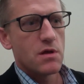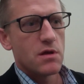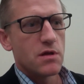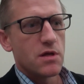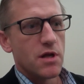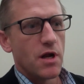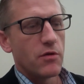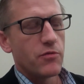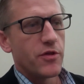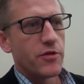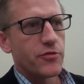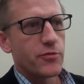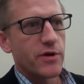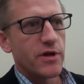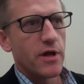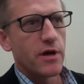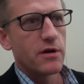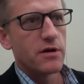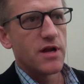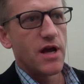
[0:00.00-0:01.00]
you know, the
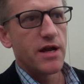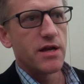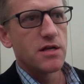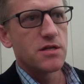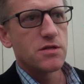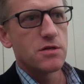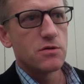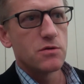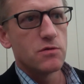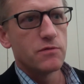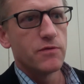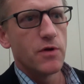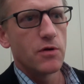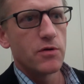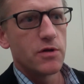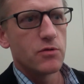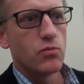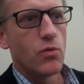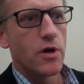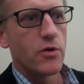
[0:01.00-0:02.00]
392 who
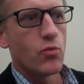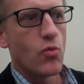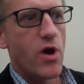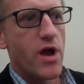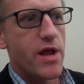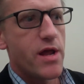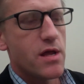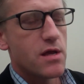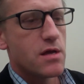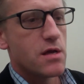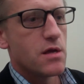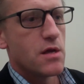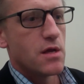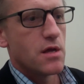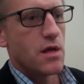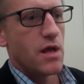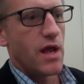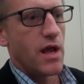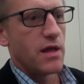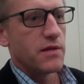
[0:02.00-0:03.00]
voted one way
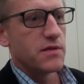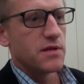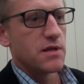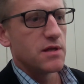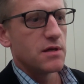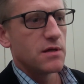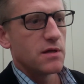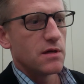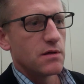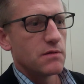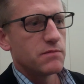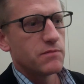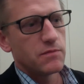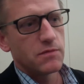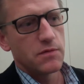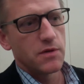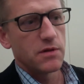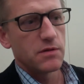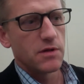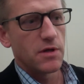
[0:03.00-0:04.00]
and the...
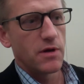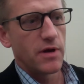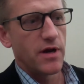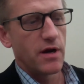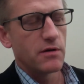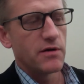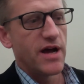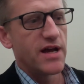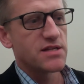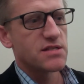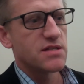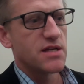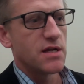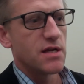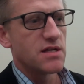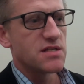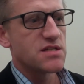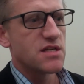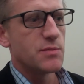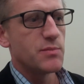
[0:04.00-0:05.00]
you know, at our last
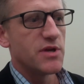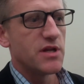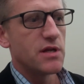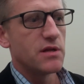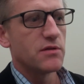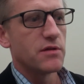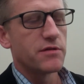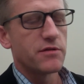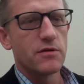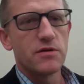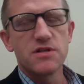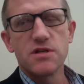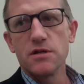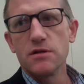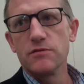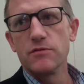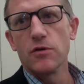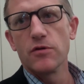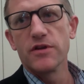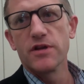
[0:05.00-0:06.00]
AAC meeting, the 13
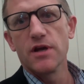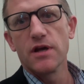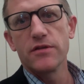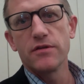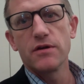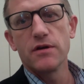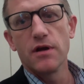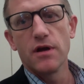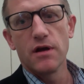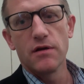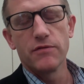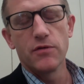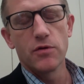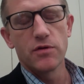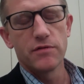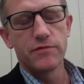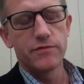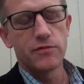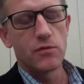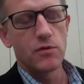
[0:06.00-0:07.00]
who voted the other
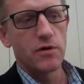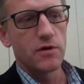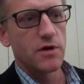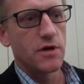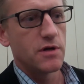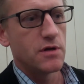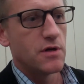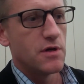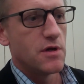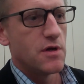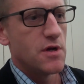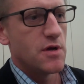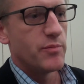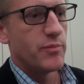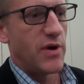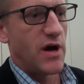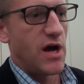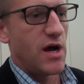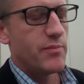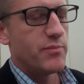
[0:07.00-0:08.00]
voted for
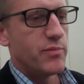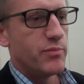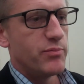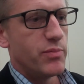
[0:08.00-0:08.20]
Bob